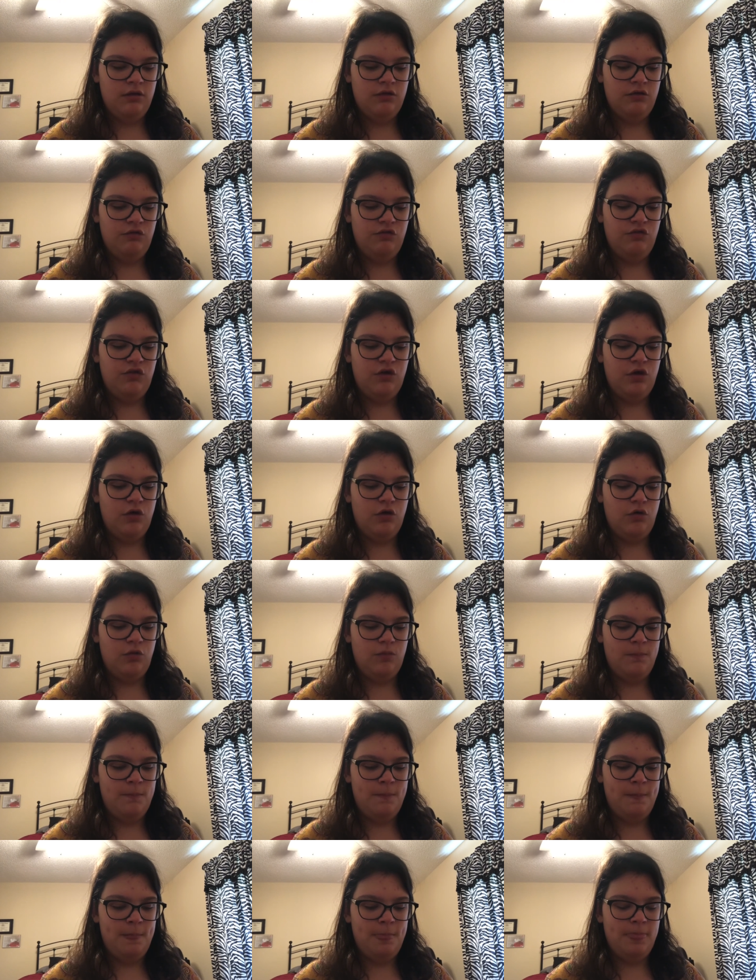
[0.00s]

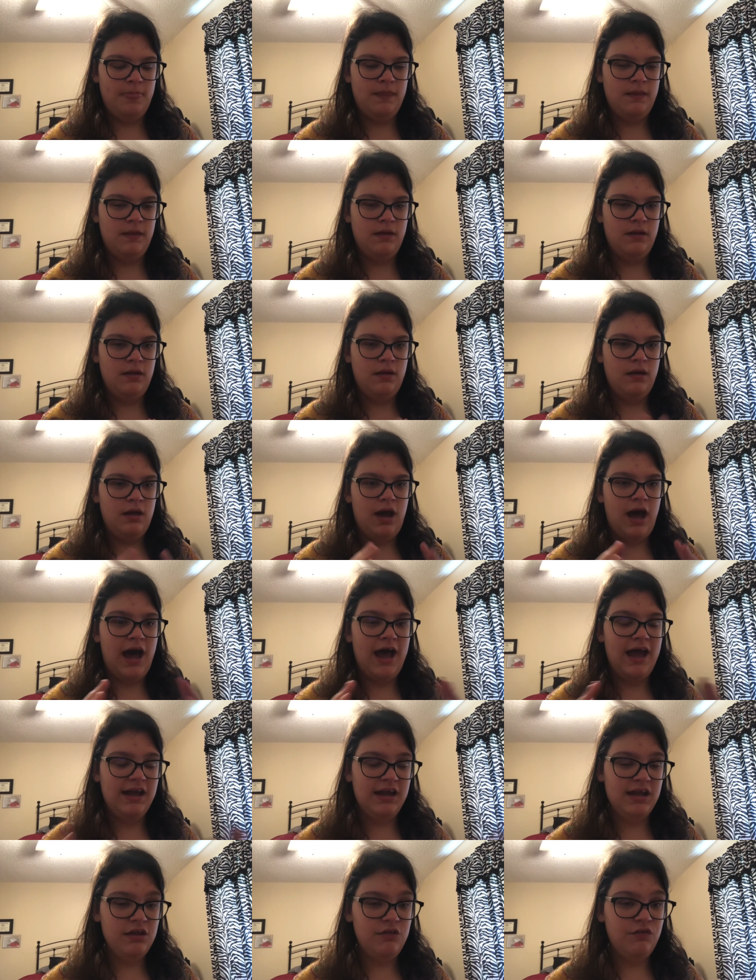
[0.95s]
So
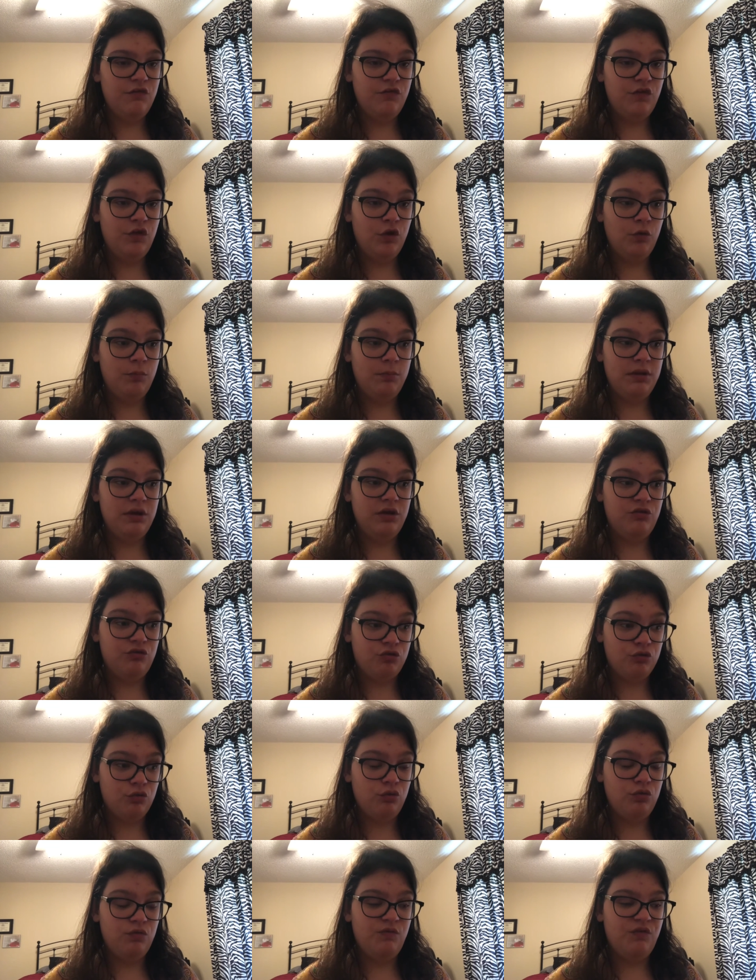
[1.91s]
I can still be
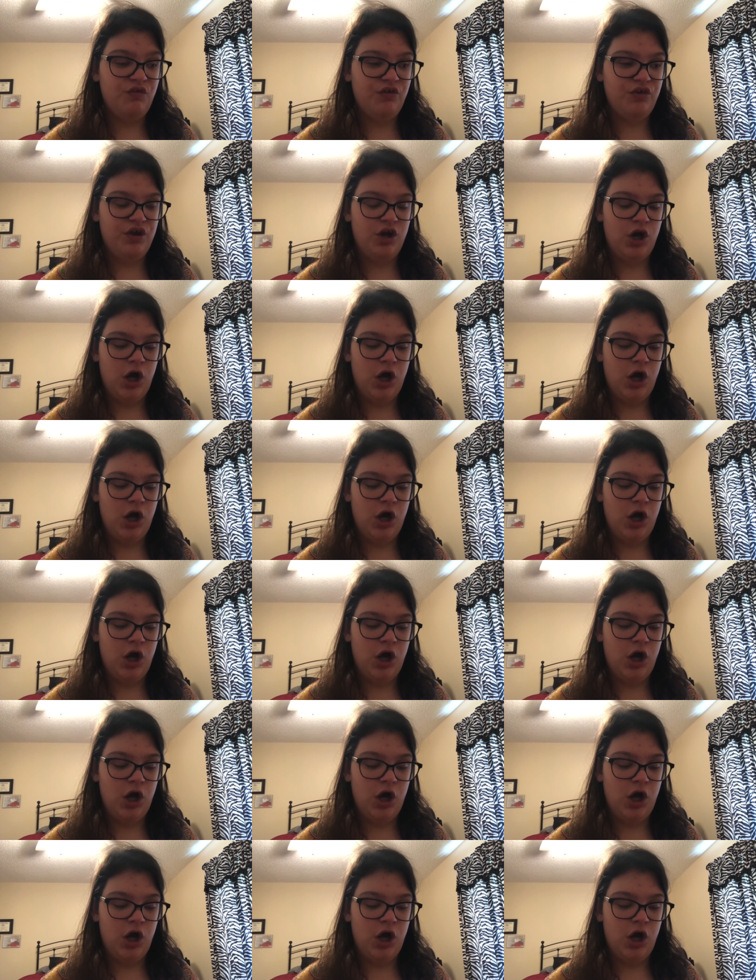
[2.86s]
truthful and